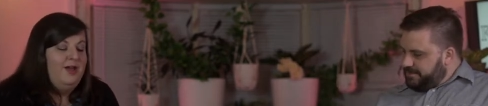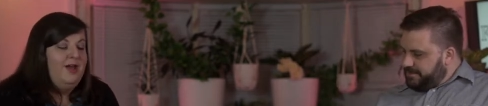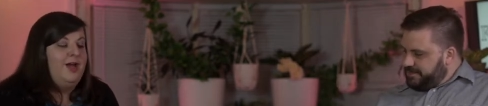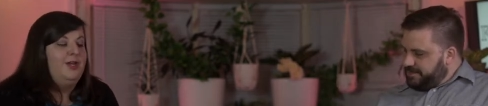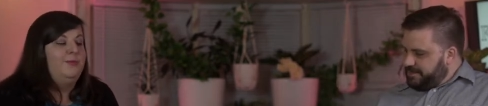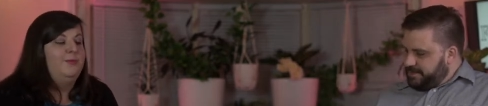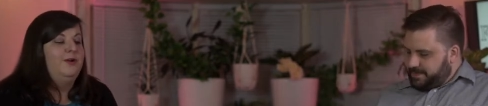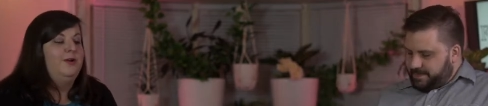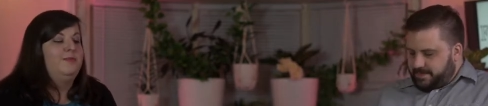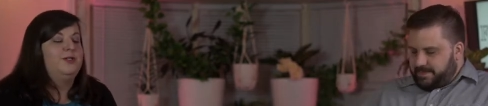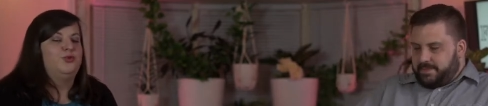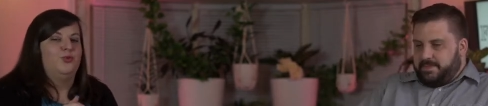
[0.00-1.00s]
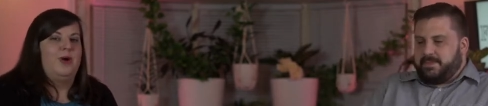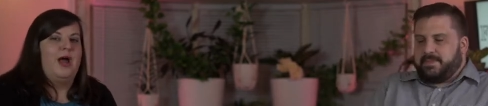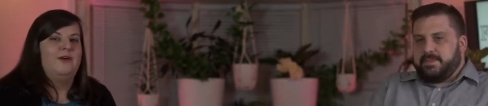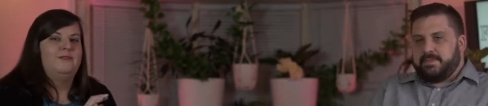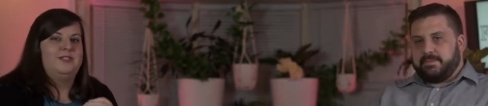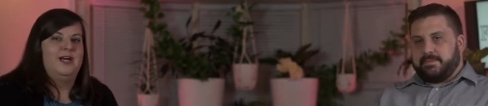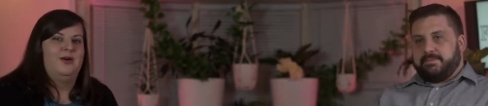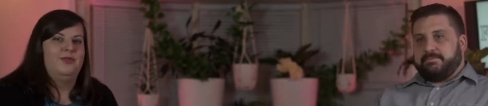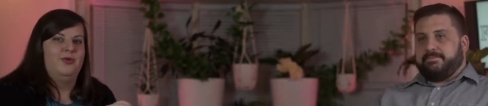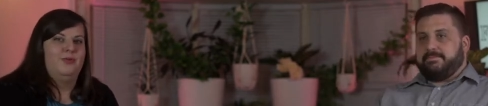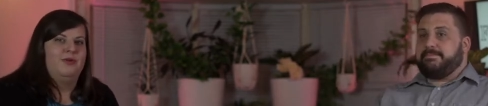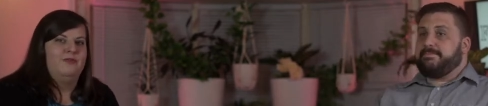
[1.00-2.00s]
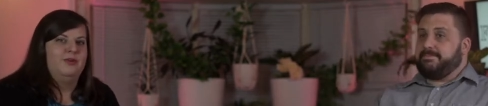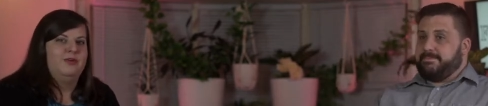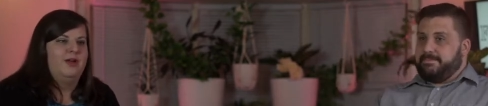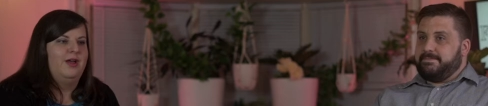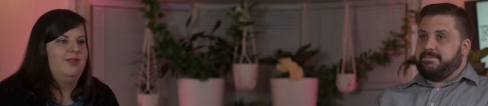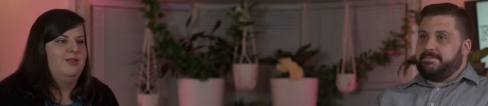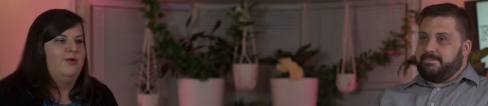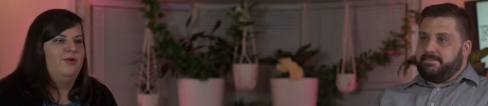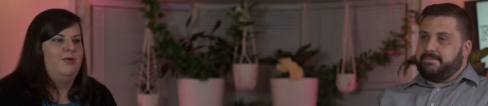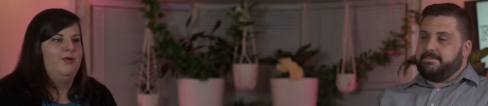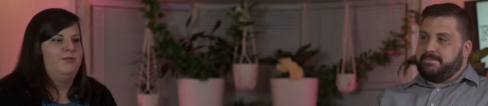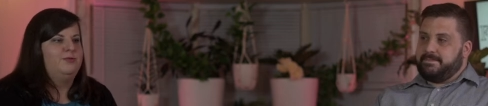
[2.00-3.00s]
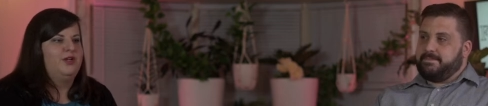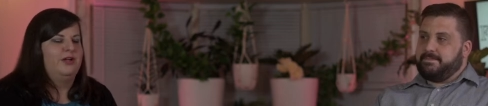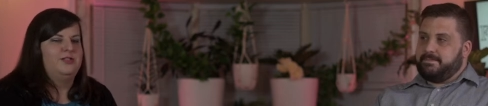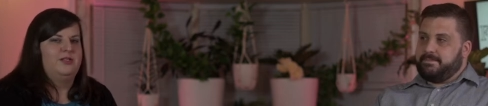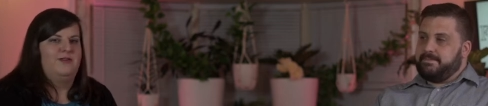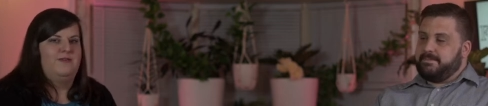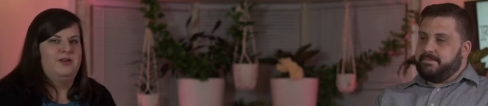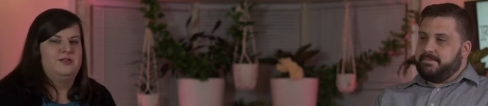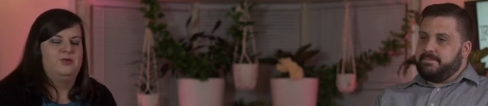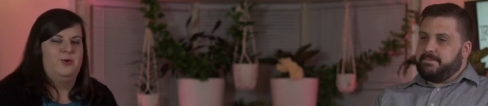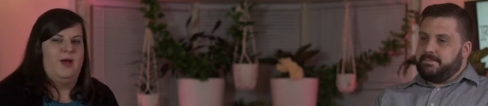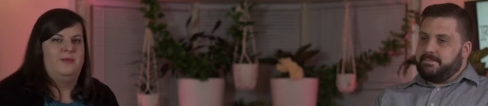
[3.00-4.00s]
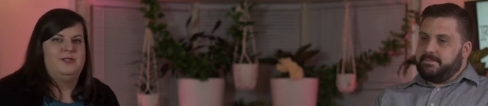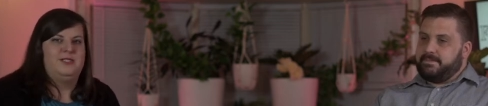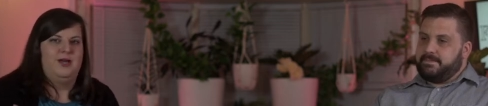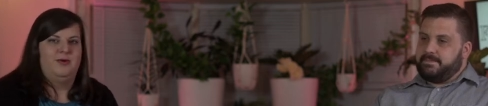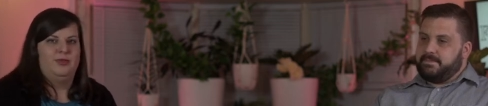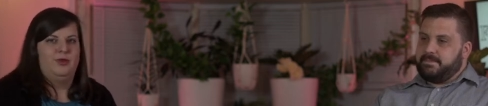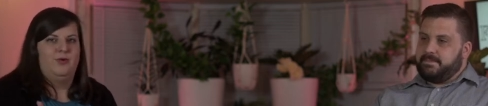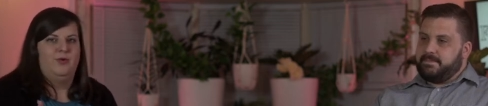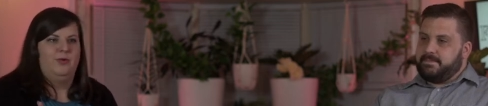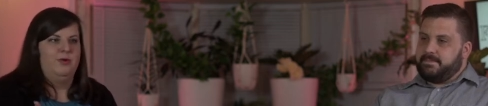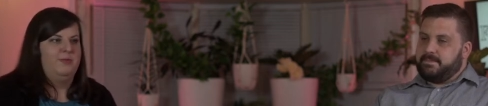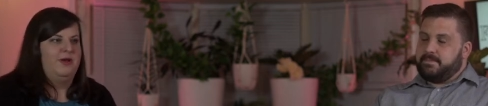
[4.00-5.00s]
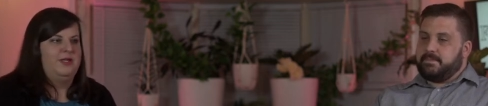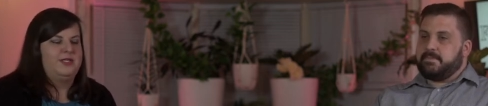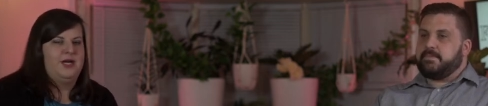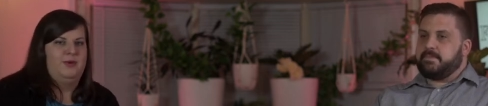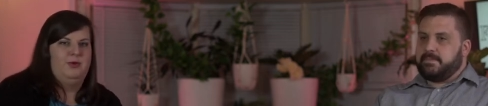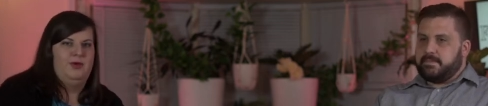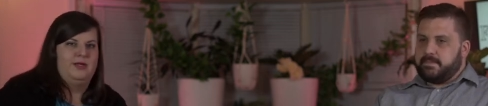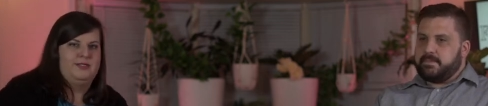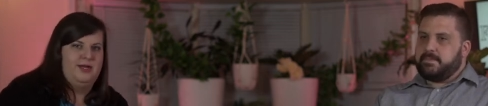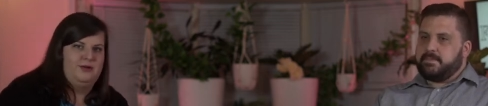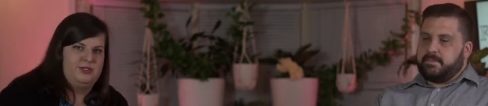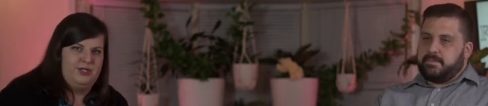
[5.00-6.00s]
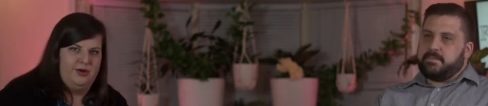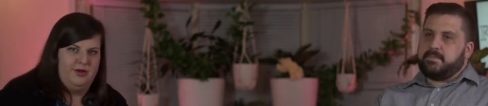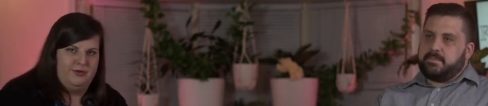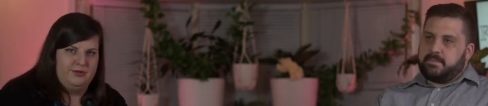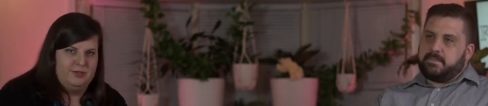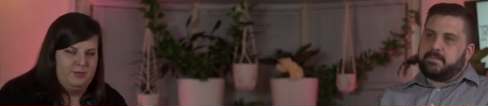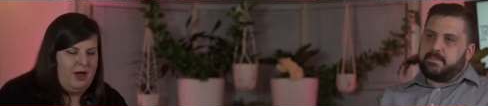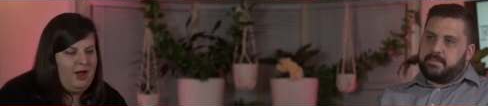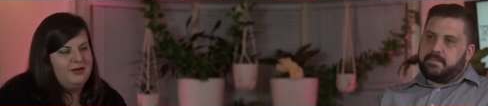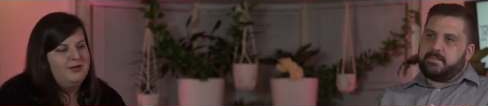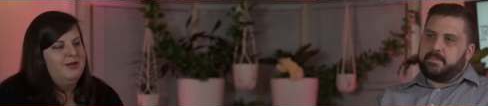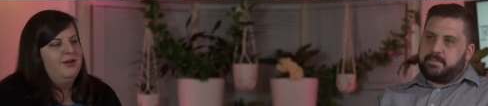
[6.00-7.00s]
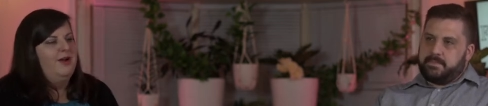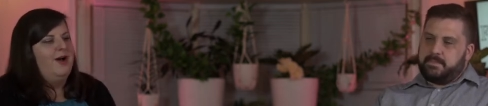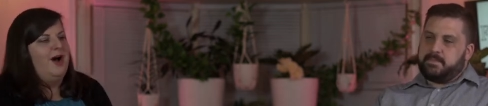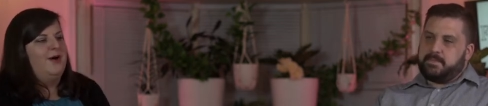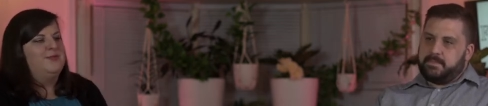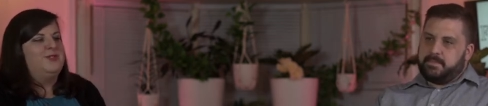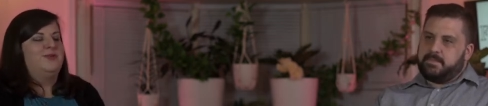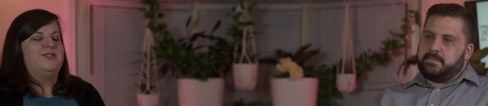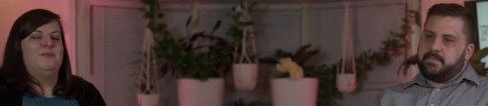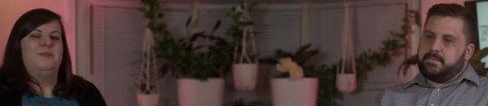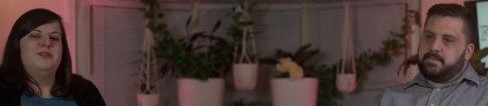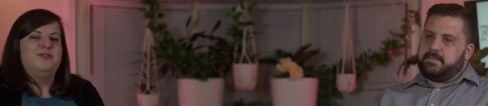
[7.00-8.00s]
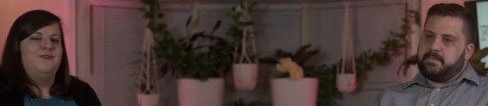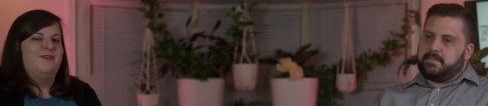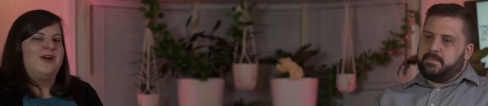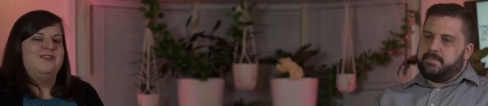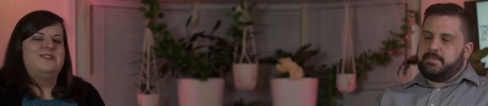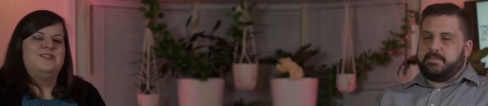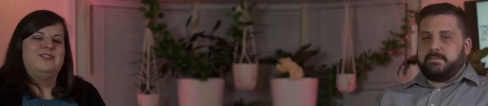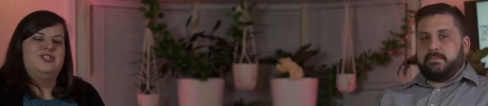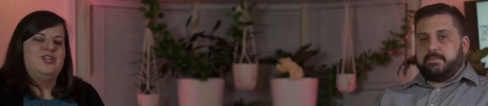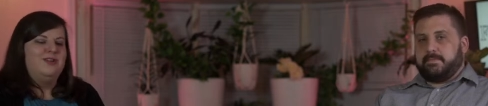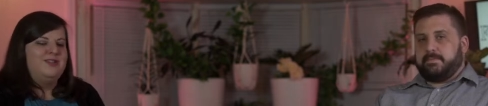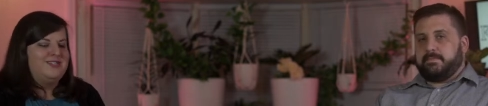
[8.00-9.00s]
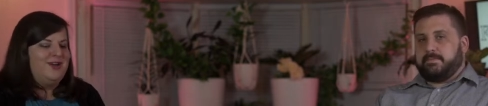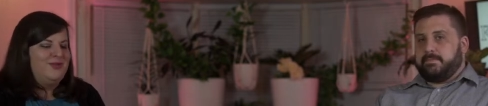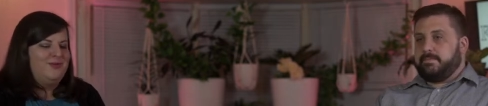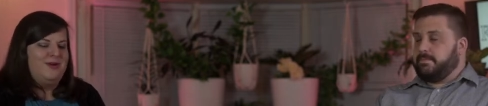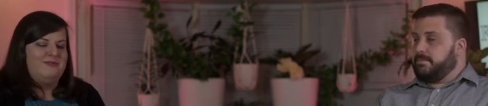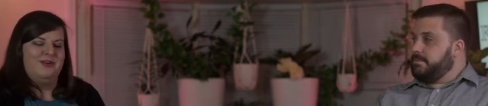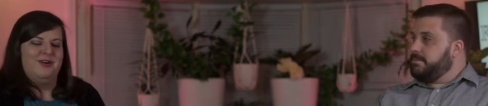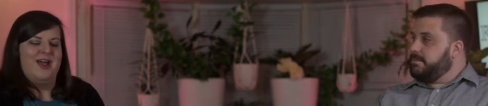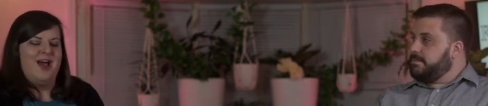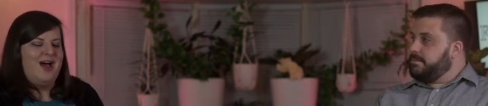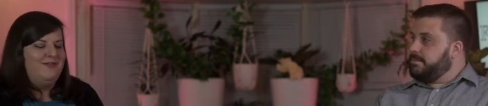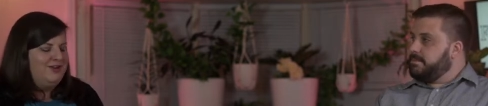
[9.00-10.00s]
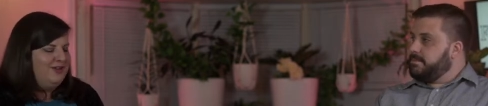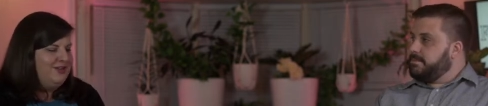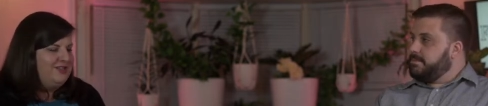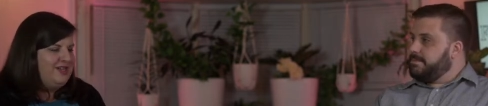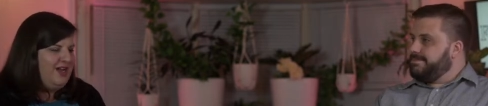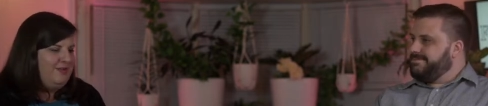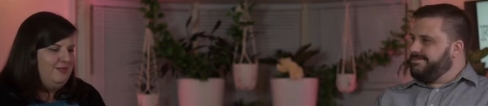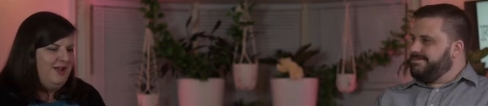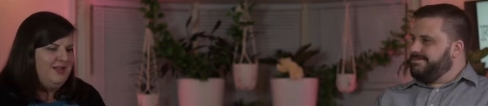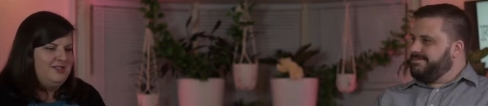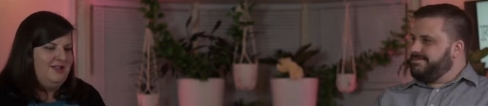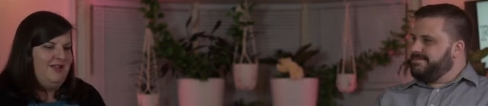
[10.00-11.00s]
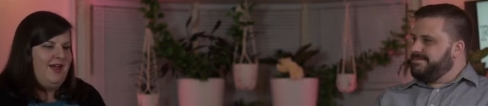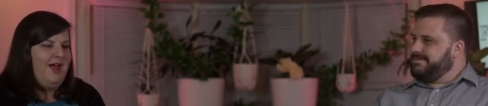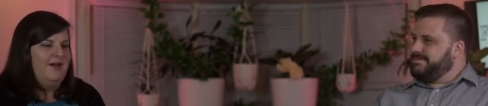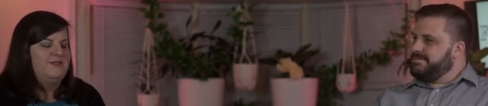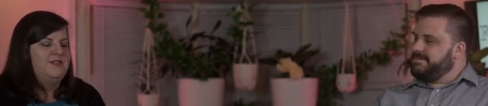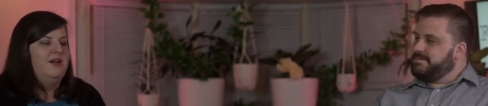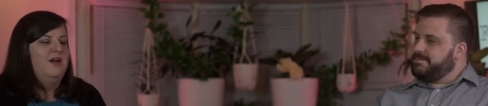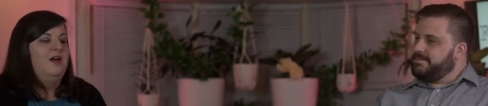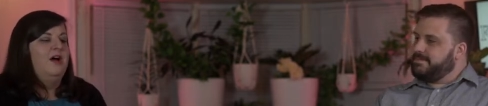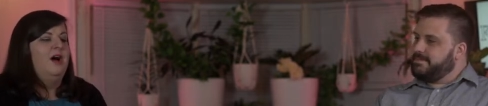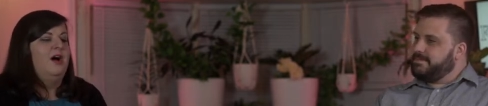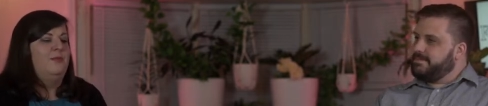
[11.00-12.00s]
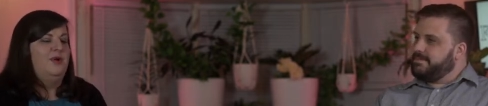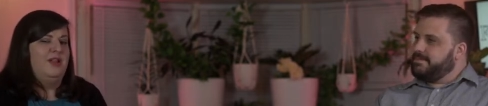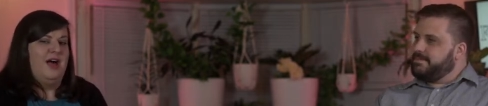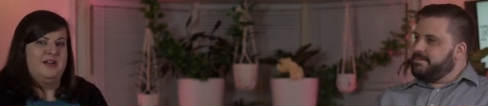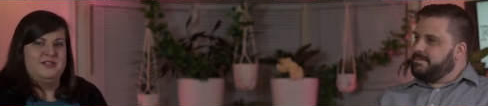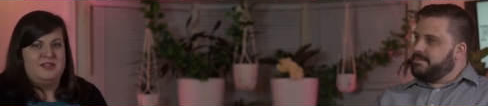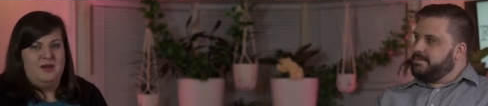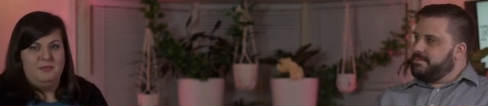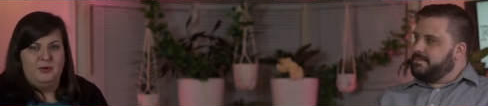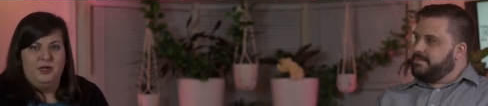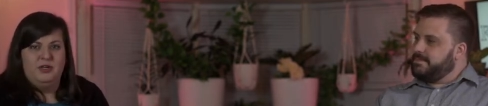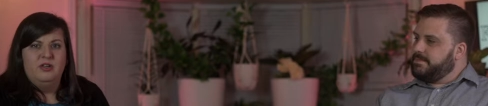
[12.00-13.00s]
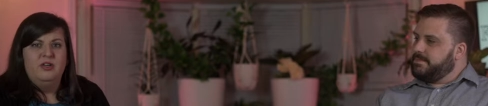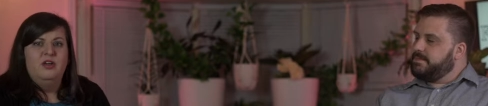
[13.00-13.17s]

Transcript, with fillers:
Speaker 1: and you pretty much raft down the river, and the whole objective is to empty out the cooler by the time you get down to your other spot. So it's a bunch of friends chilling down the river, having a good time, lots of laughs, a lot of sunburn,